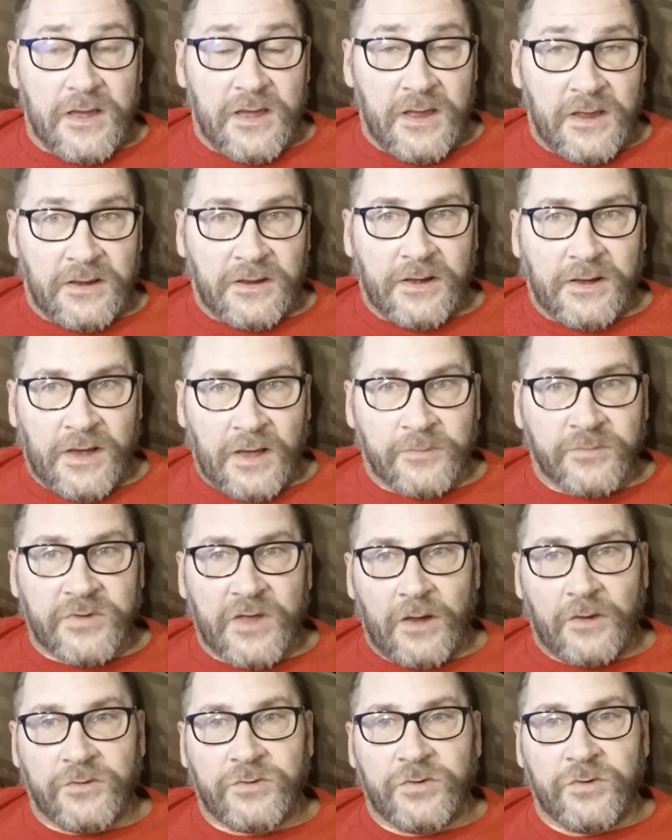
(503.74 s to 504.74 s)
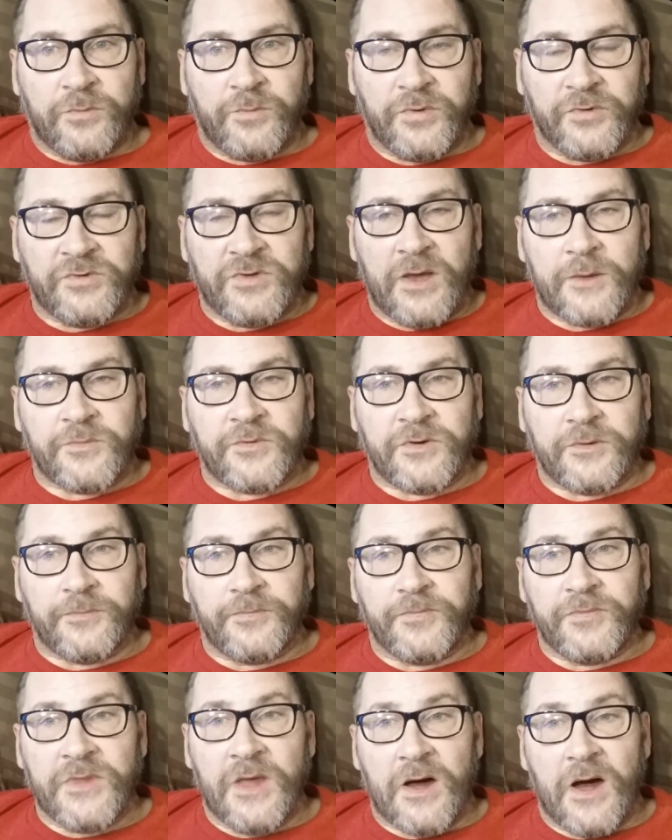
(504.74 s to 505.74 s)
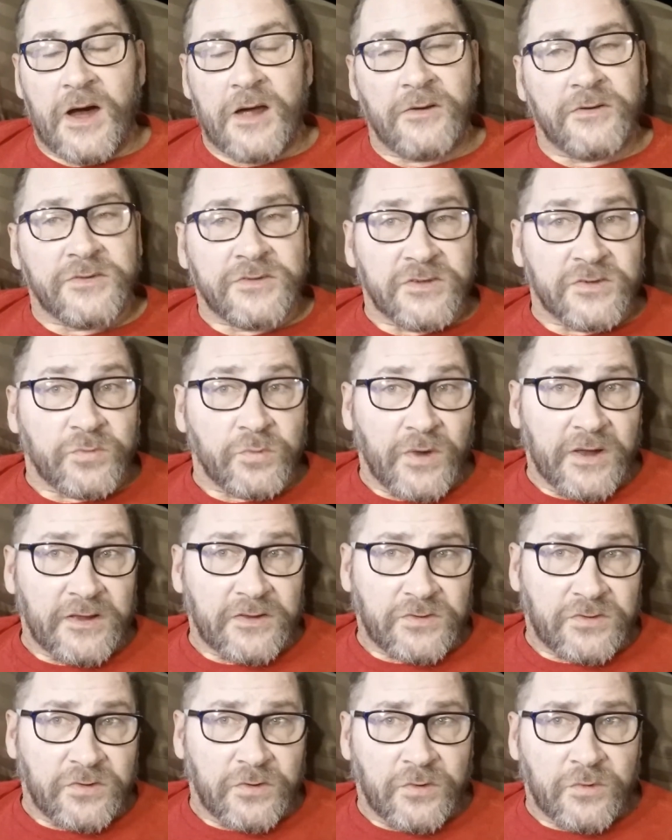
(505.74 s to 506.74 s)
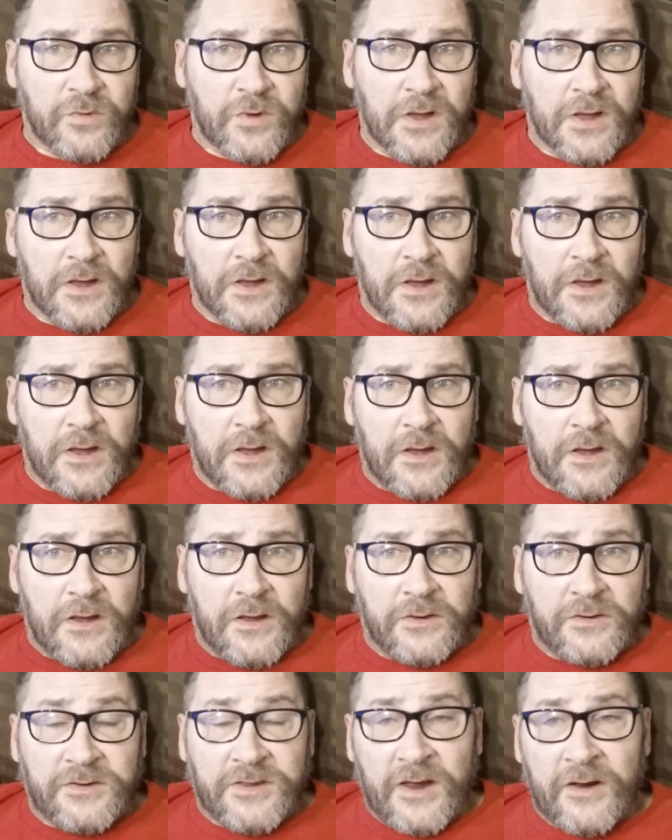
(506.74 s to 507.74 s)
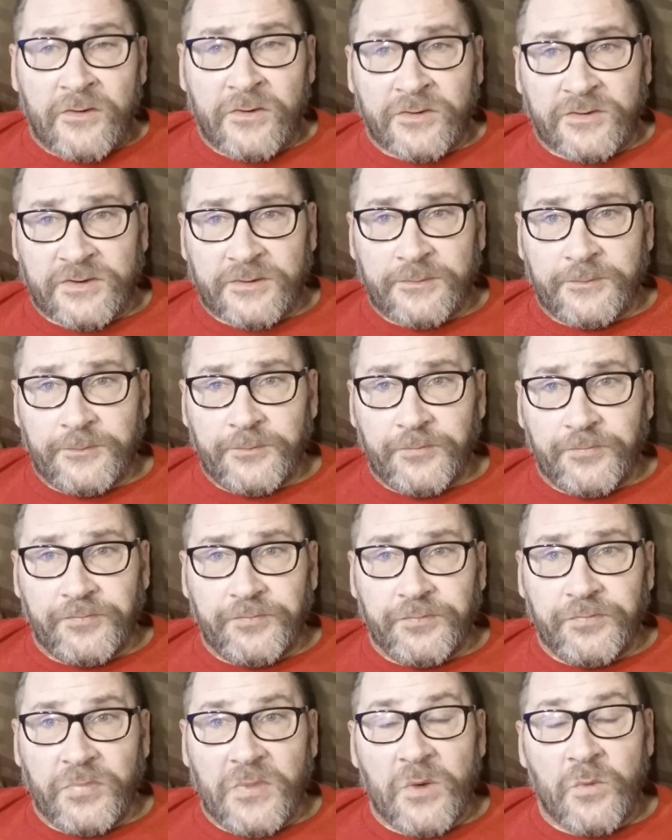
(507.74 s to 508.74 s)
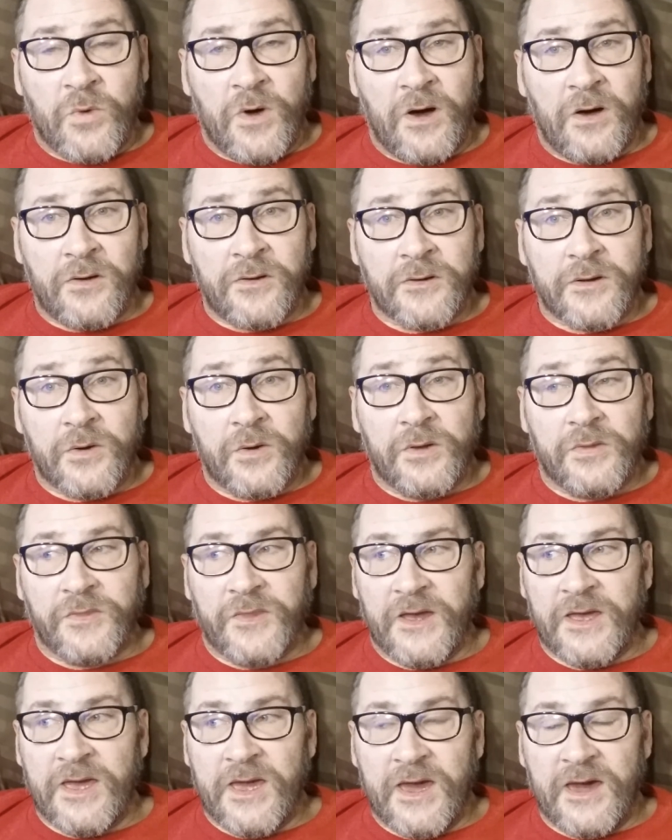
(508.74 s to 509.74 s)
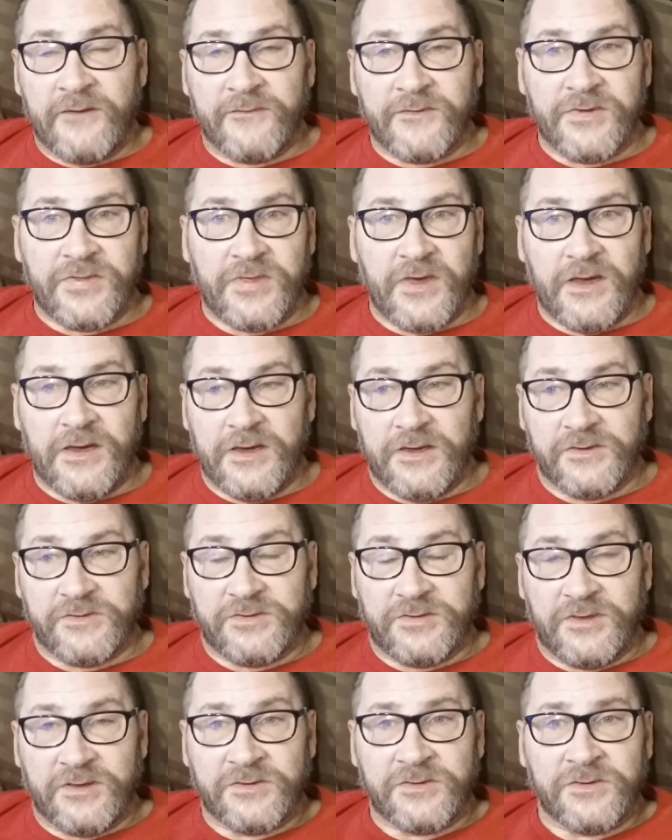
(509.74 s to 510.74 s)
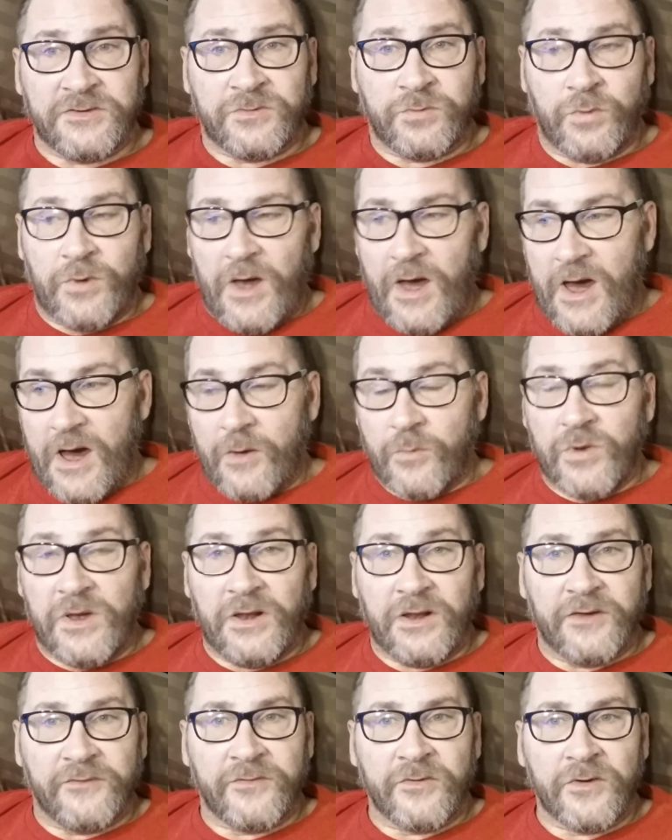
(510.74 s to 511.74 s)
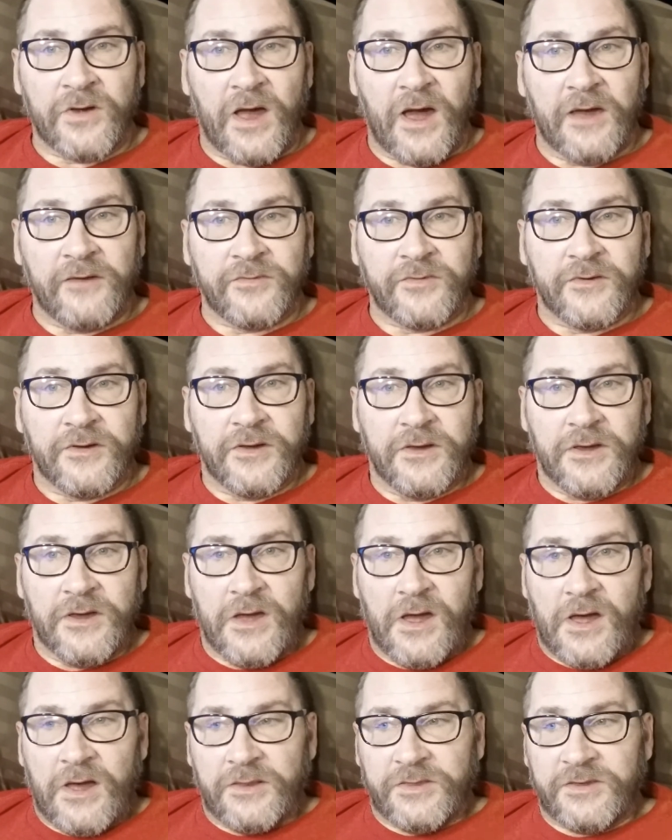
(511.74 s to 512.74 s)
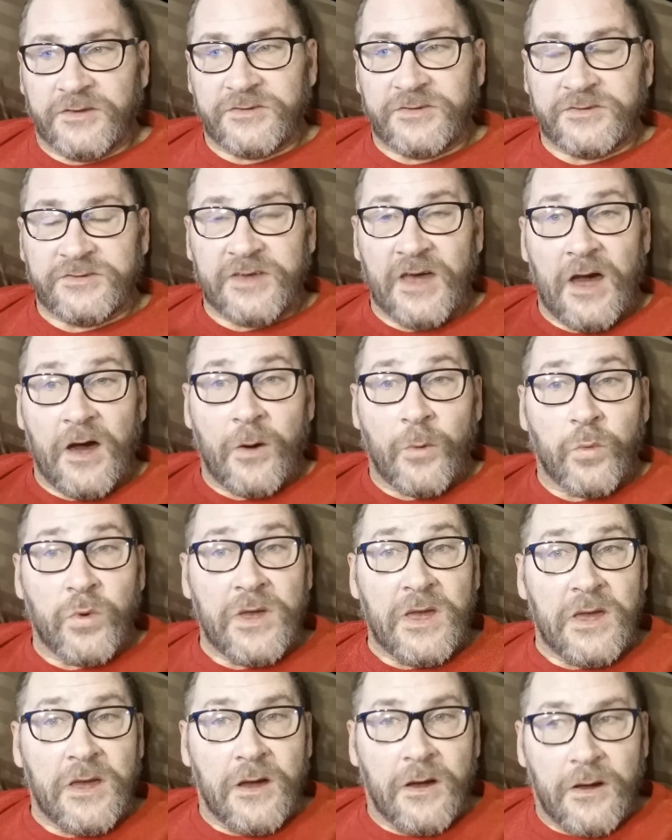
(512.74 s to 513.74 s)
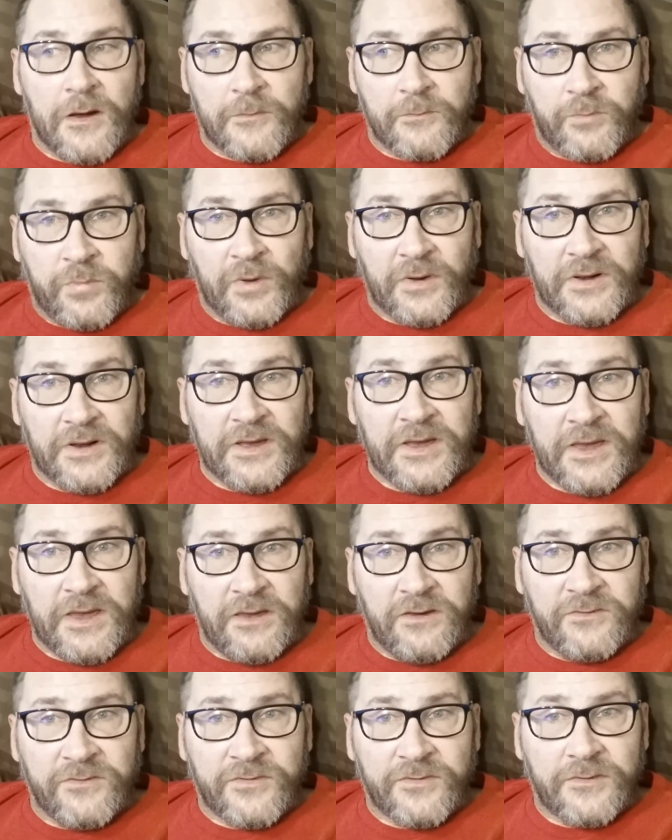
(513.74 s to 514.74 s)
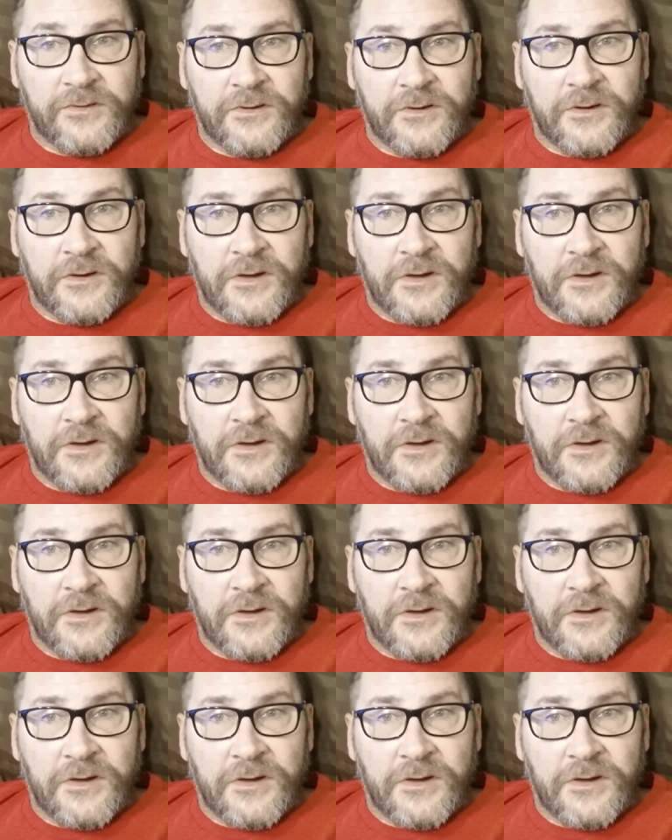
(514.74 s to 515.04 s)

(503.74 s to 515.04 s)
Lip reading: it comes down to perception. Now, how does this relate to terrorism? Well, they have a thing this is how we live our life. This is how we believe.